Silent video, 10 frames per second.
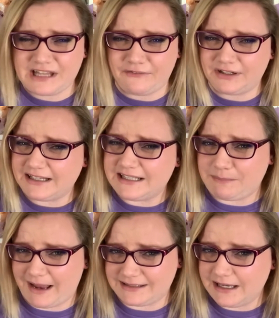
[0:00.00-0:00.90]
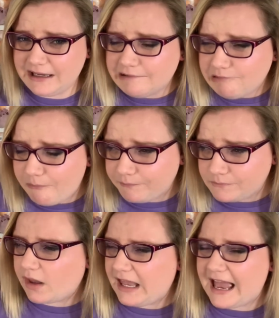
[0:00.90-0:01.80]
definitely spicy.
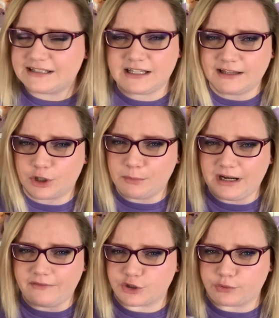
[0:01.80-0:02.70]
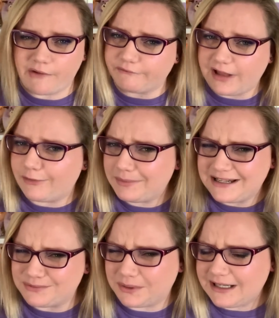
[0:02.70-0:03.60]
It has a little bit of a shrimp flavor, but
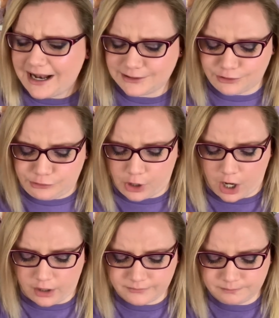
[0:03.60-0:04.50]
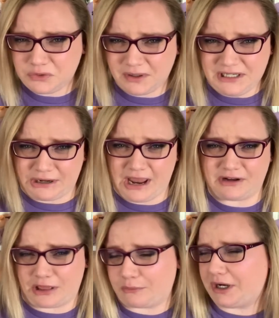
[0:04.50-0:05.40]
it's really not strong. Do I dare have
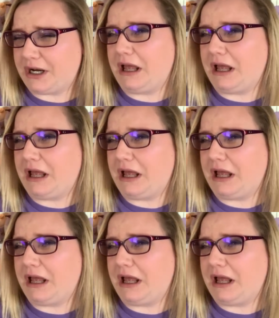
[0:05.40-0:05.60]
another one?